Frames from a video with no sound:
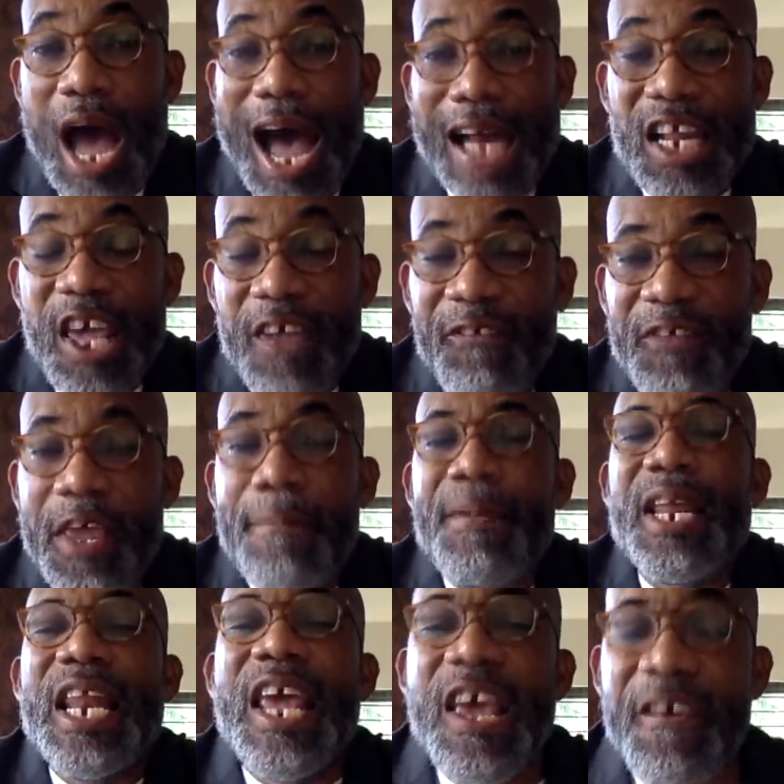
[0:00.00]
And if he
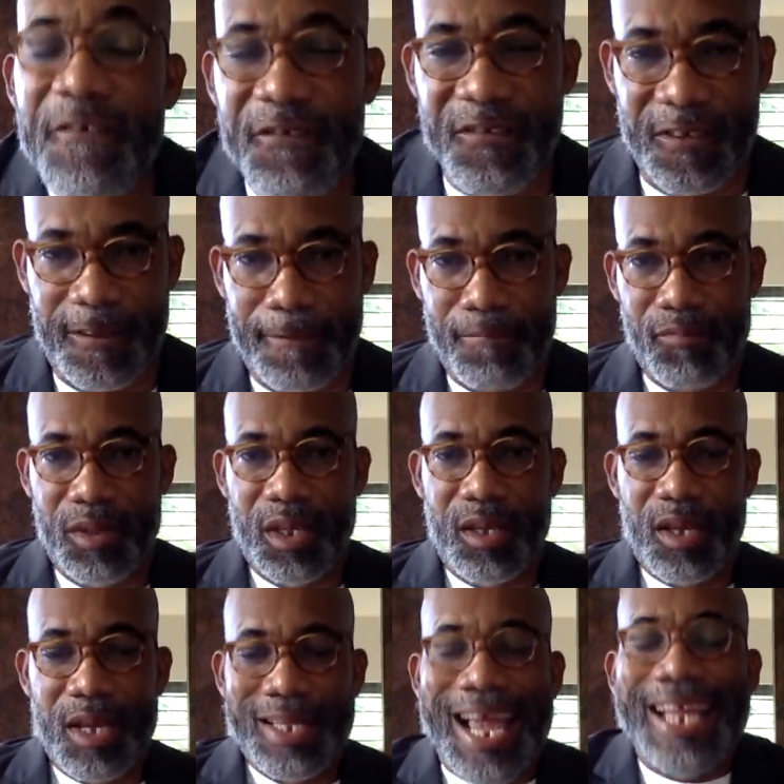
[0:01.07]
believes
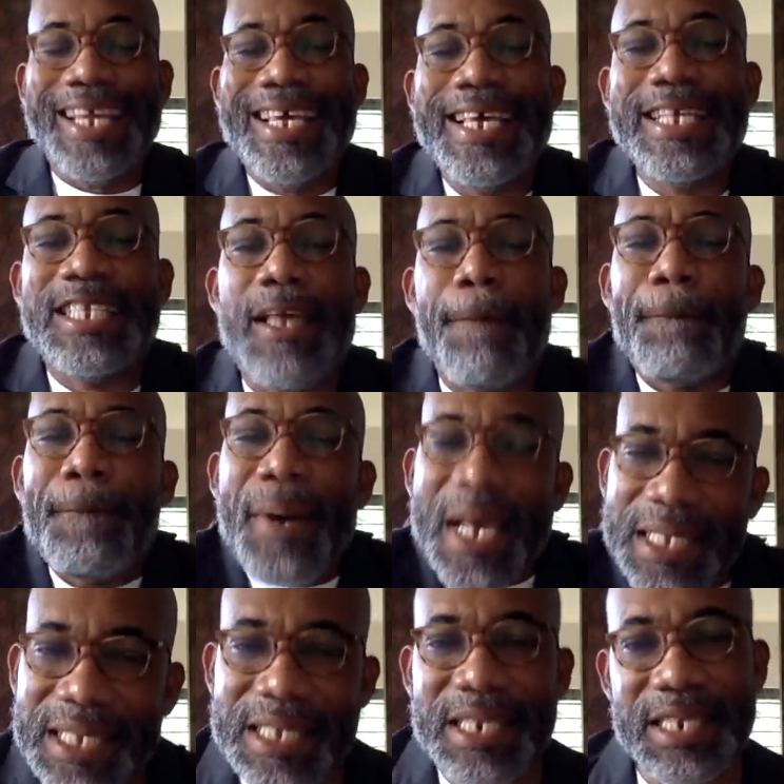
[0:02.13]
that he is the
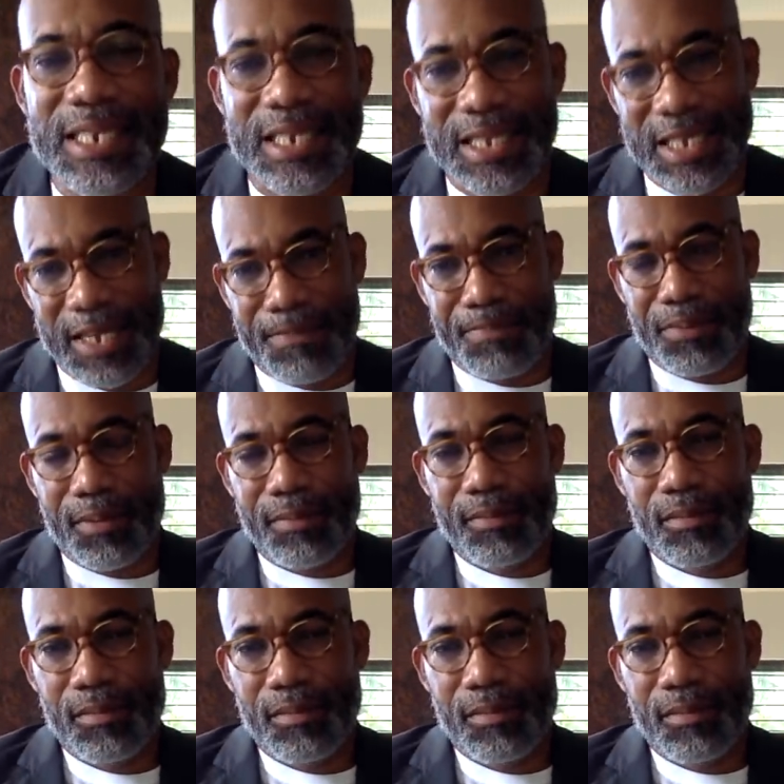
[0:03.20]
person in the tape